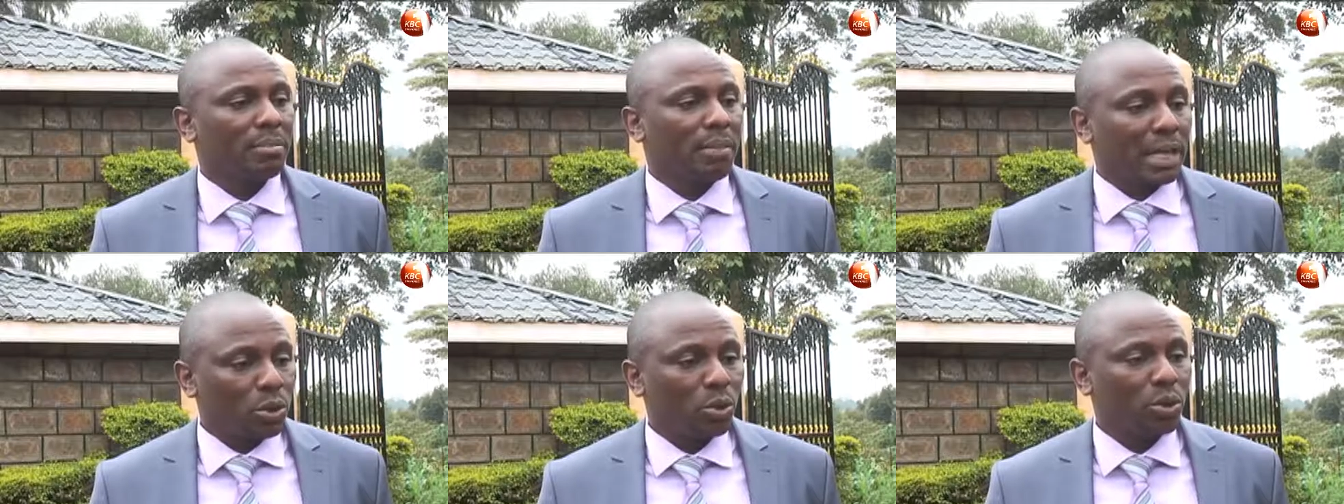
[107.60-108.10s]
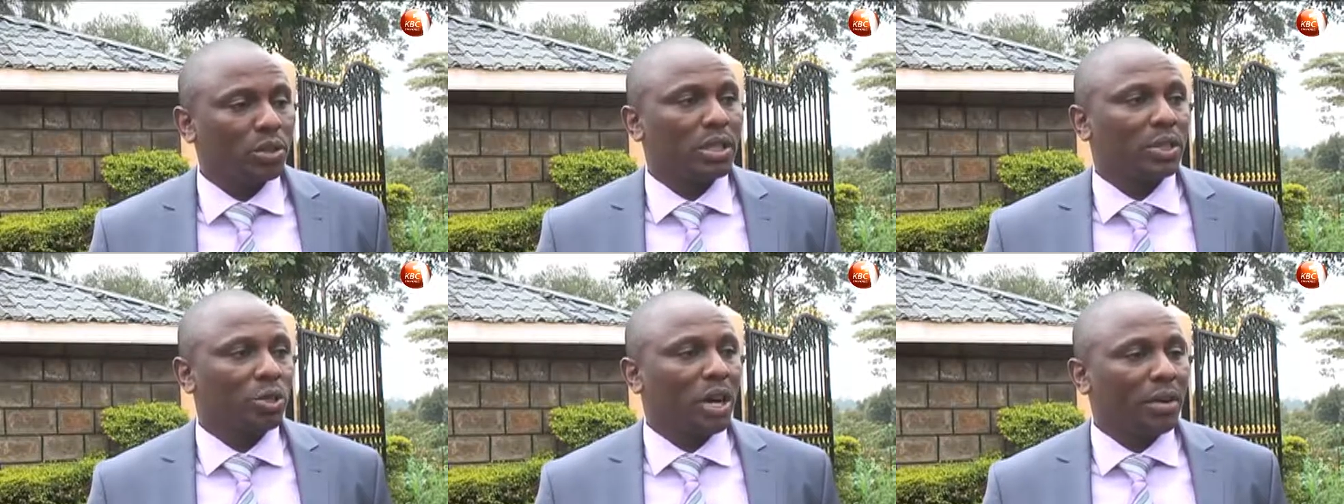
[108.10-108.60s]
battles
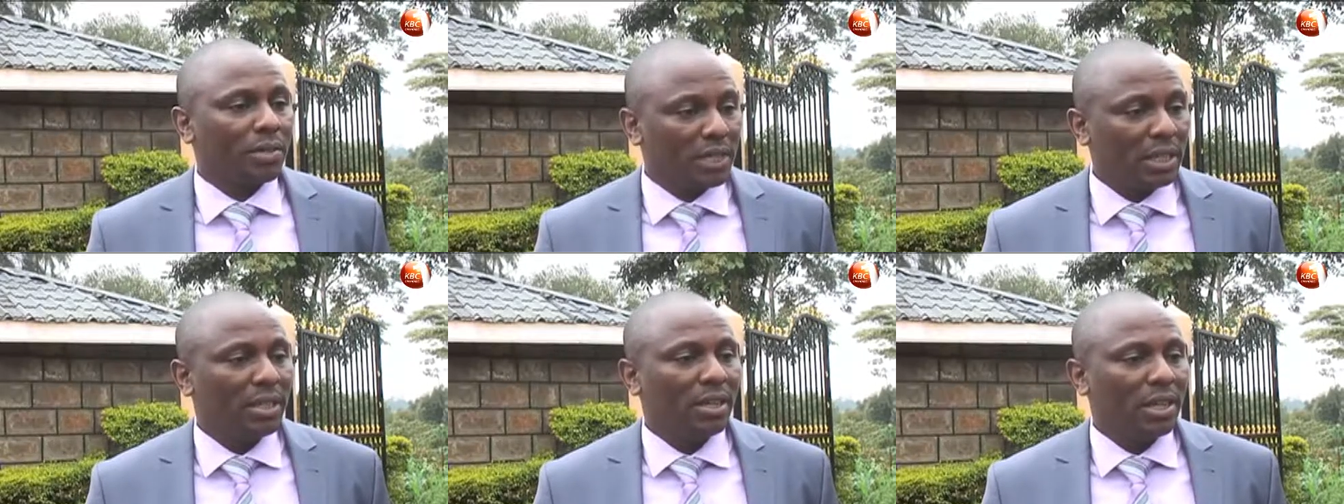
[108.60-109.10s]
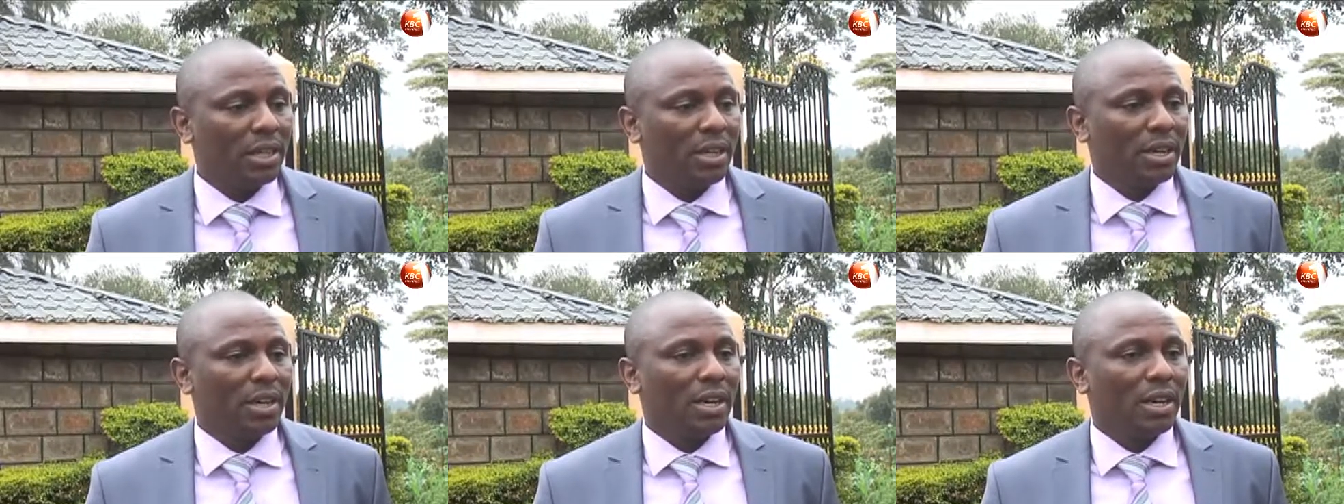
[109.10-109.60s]
that you have seen
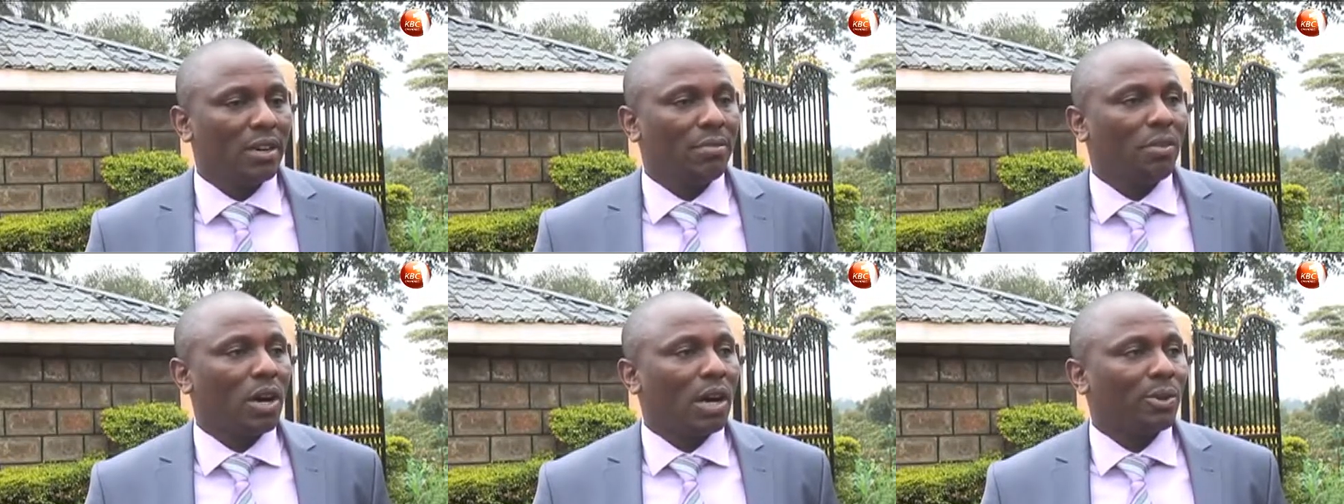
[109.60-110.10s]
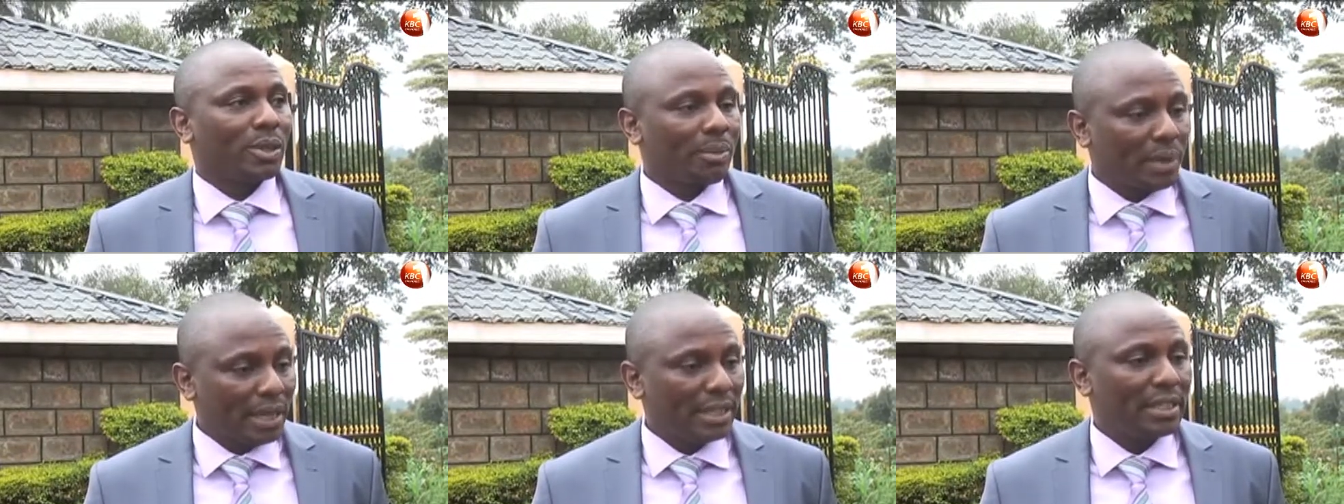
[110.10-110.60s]
for
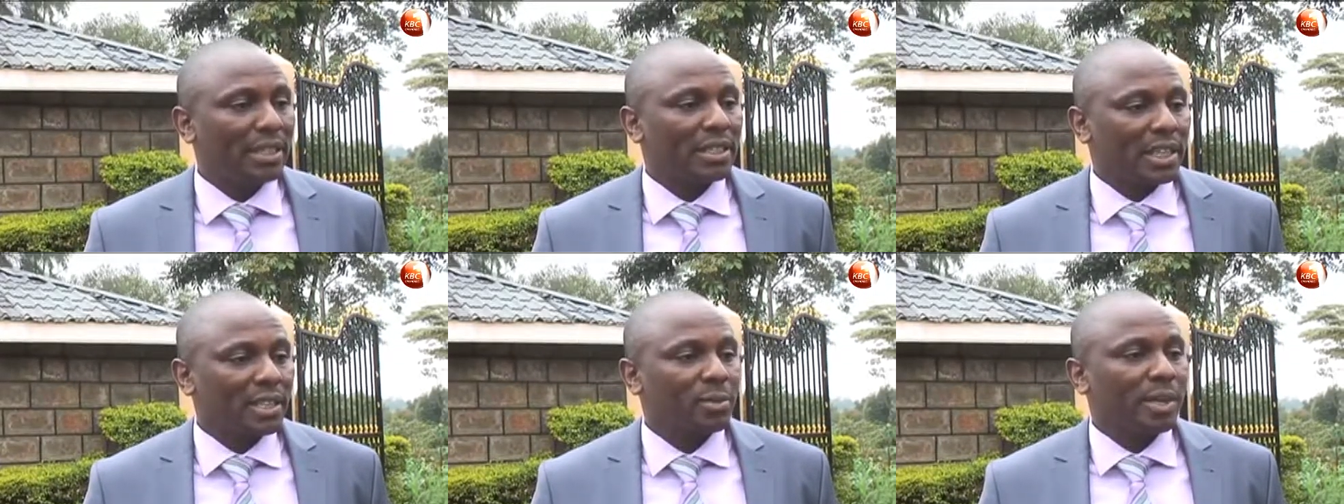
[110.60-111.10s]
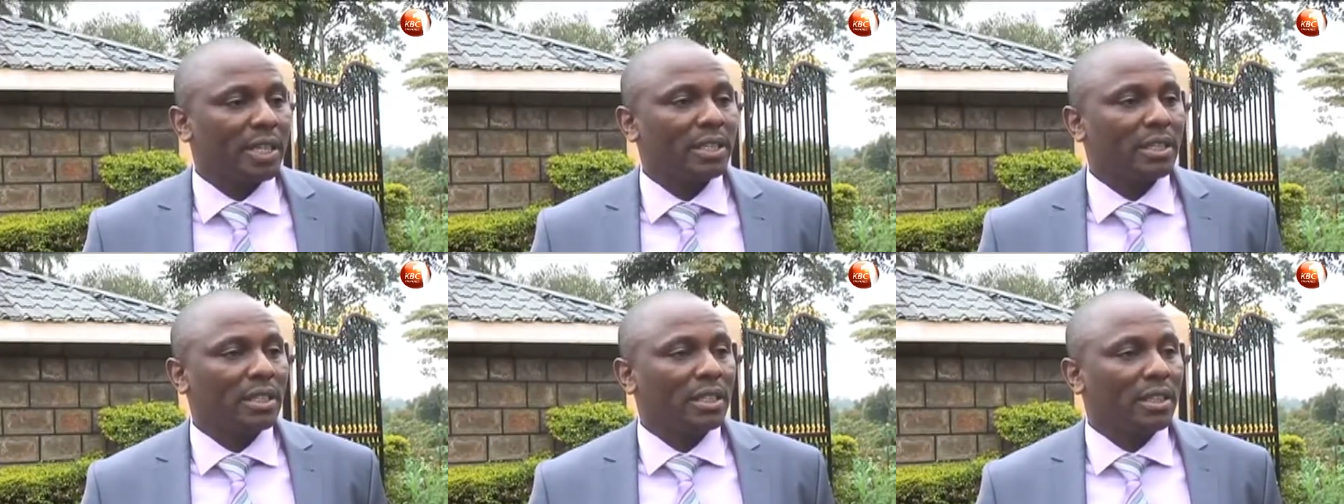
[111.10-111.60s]
accountability and
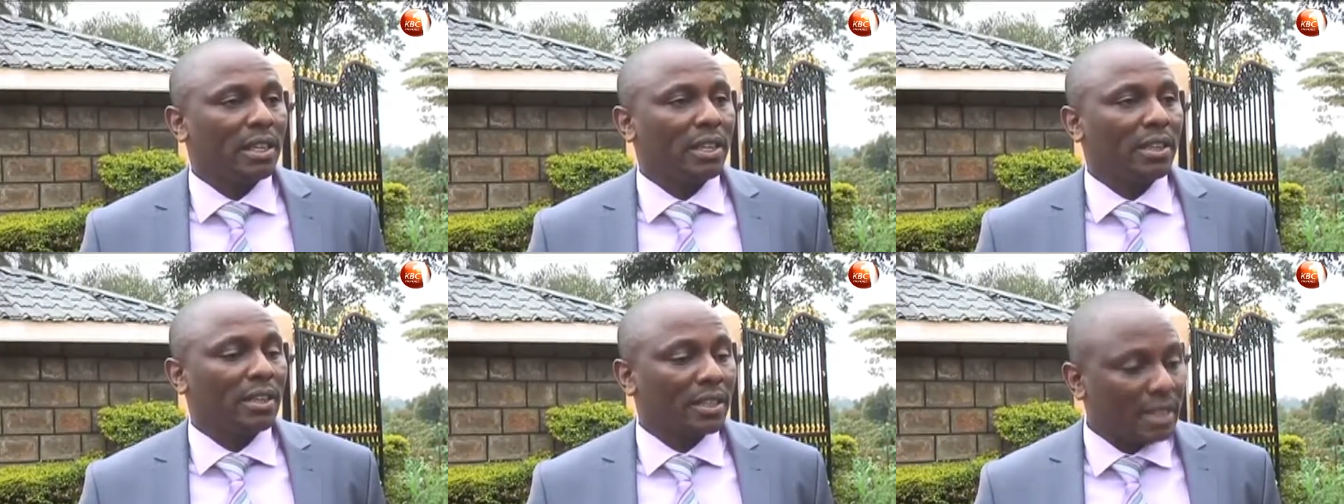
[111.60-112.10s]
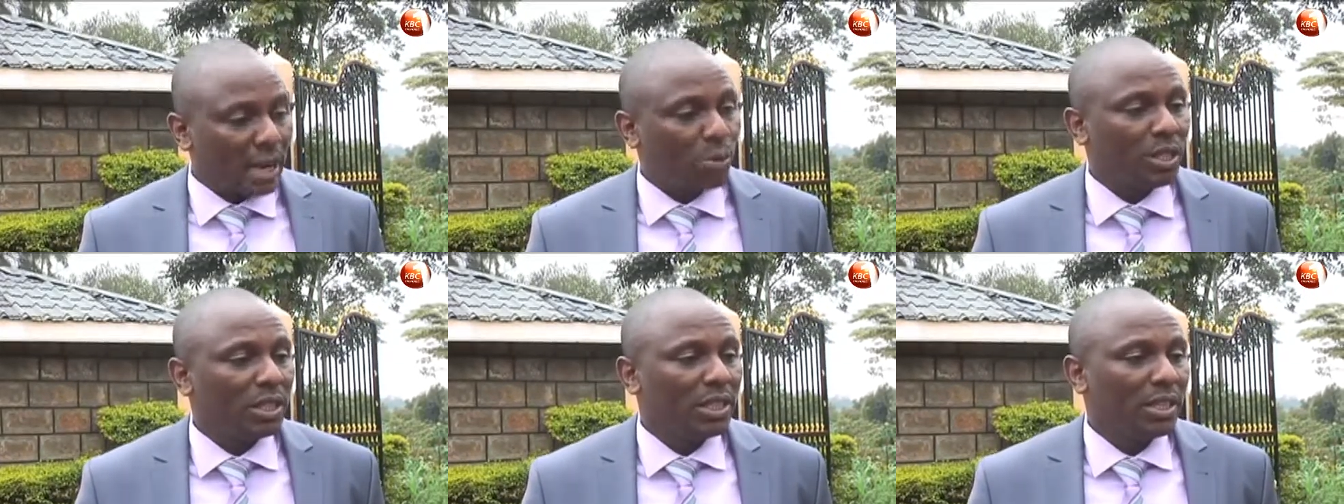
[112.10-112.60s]
transparency in this
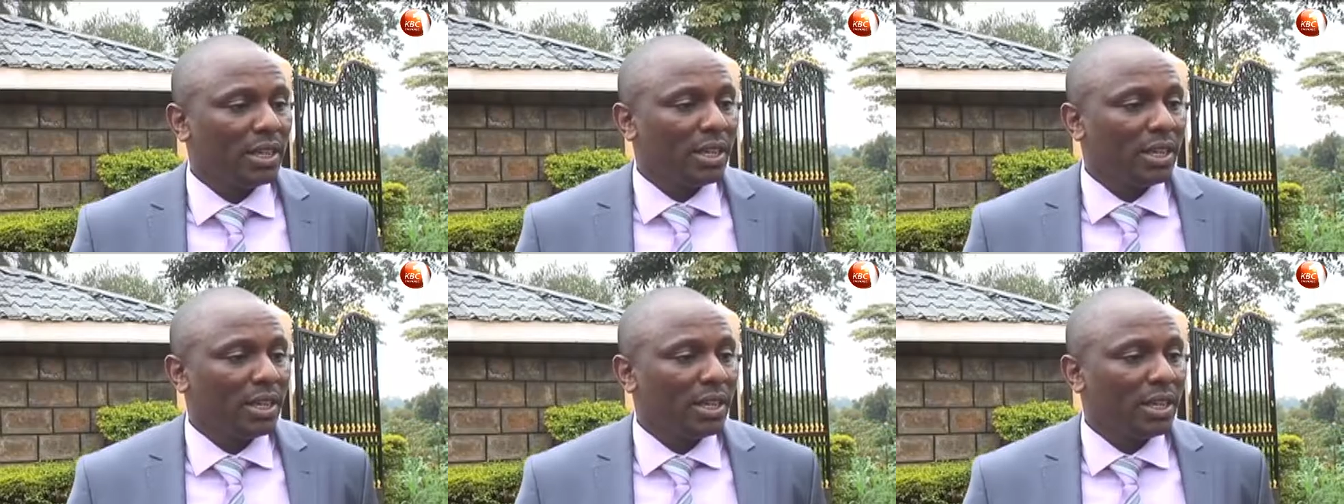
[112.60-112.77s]
county.